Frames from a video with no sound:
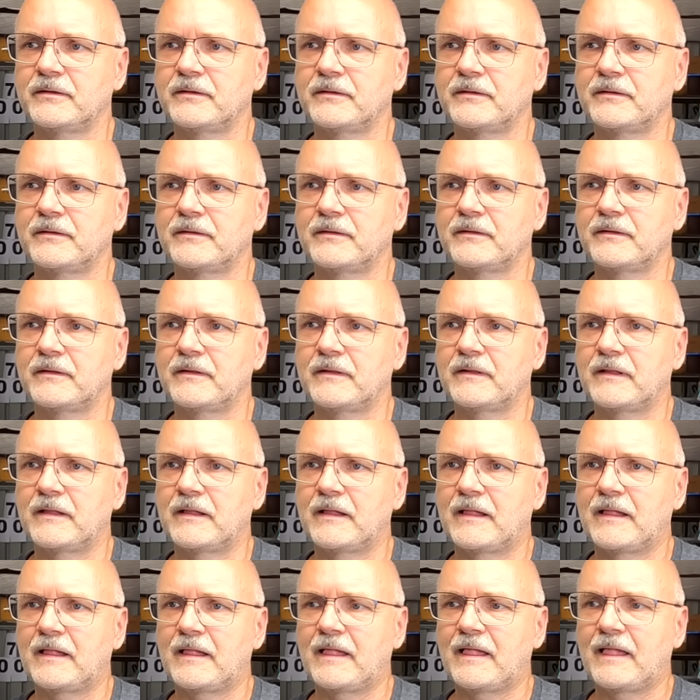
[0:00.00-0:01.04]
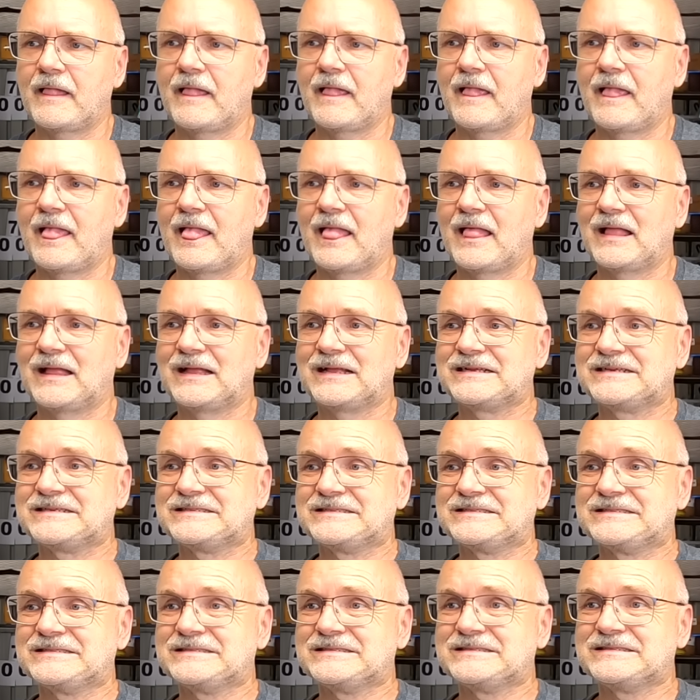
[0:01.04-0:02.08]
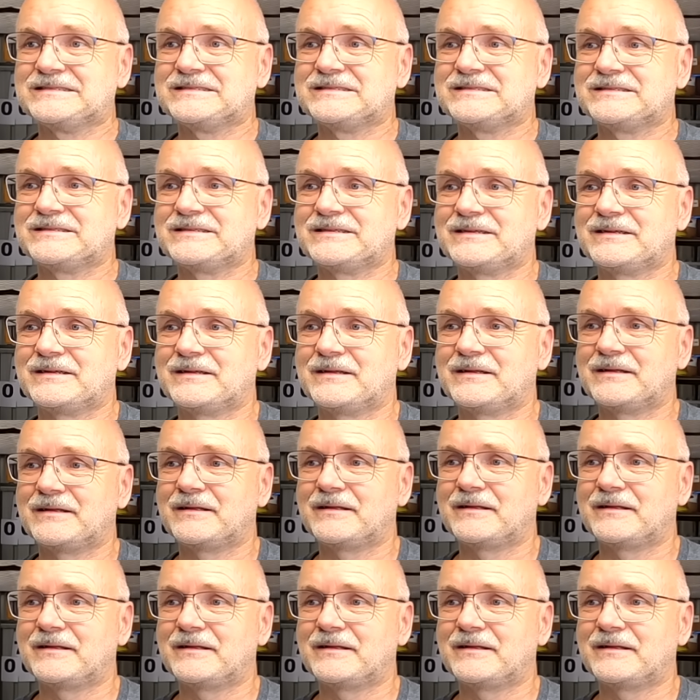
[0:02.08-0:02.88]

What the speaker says: No one is speaking in this clip.